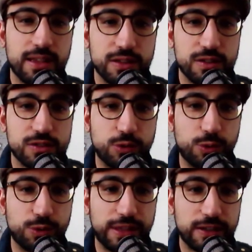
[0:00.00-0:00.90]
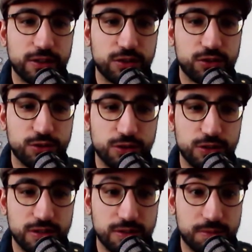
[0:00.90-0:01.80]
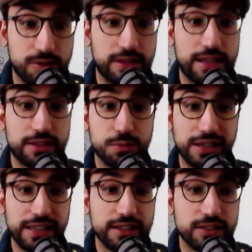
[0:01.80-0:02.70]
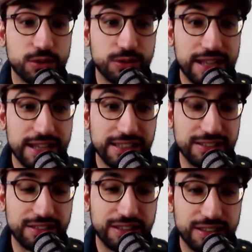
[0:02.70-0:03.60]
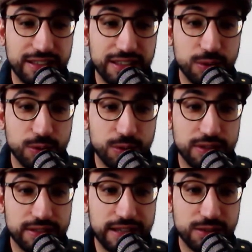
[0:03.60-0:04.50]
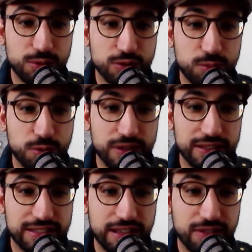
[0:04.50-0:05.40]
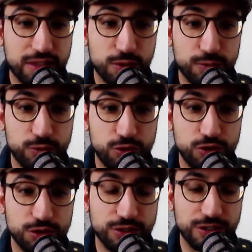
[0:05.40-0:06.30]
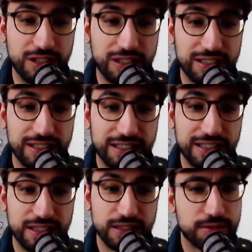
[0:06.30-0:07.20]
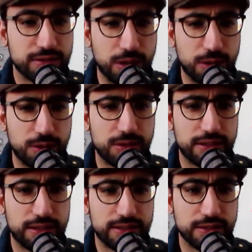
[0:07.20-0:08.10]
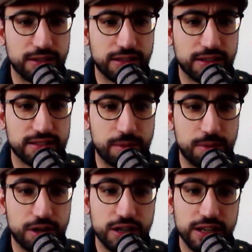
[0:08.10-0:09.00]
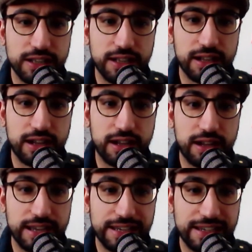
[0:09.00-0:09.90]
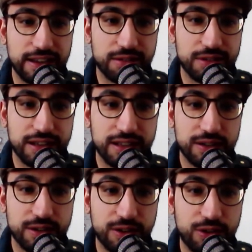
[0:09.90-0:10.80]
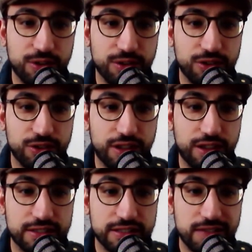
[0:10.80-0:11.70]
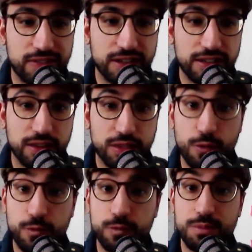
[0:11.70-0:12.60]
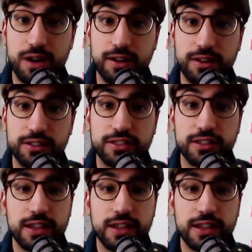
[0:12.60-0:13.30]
So they should... That's brilliant. So Daniel was born the 7th of June. So that's good. That's summer. And Ilaria on the 17th of March.